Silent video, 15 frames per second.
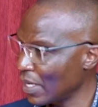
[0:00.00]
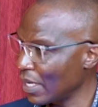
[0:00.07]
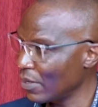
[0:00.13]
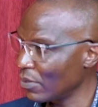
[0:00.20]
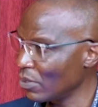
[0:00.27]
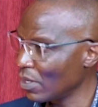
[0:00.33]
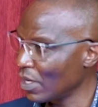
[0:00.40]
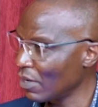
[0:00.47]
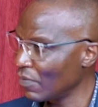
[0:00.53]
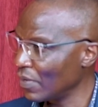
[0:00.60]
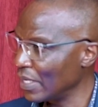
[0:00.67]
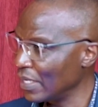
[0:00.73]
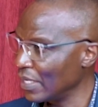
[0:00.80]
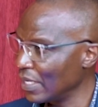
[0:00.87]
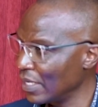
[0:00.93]
You have
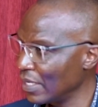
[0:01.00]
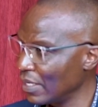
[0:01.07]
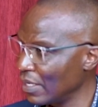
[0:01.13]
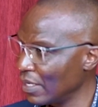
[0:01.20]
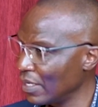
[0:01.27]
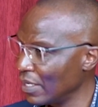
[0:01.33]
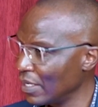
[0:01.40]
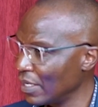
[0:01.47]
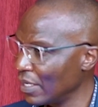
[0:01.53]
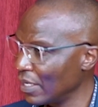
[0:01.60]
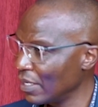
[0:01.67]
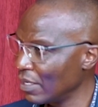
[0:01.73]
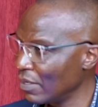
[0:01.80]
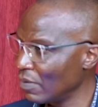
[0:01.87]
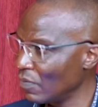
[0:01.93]

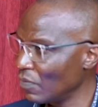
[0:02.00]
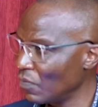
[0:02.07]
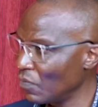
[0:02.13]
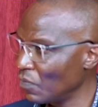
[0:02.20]
any